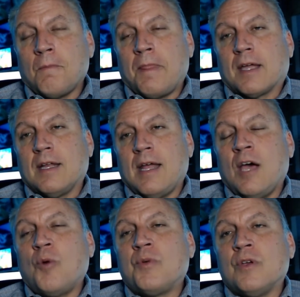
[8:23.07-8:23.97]
that can
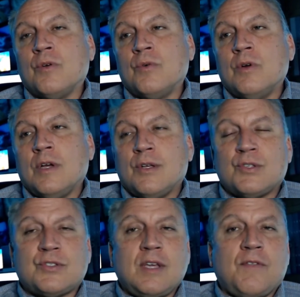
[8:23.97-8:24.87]
help you
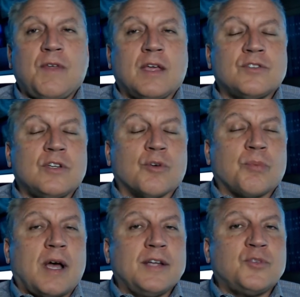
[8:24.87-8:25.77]
see things in your
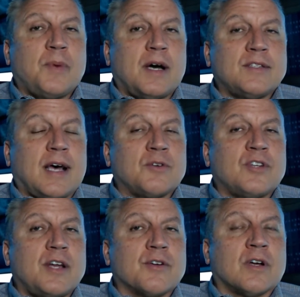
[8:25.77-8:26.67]
blind spots
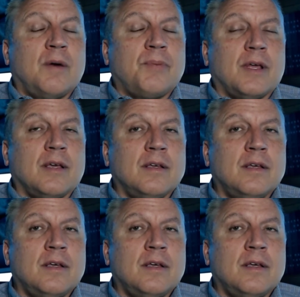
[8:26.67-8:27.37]
outside your company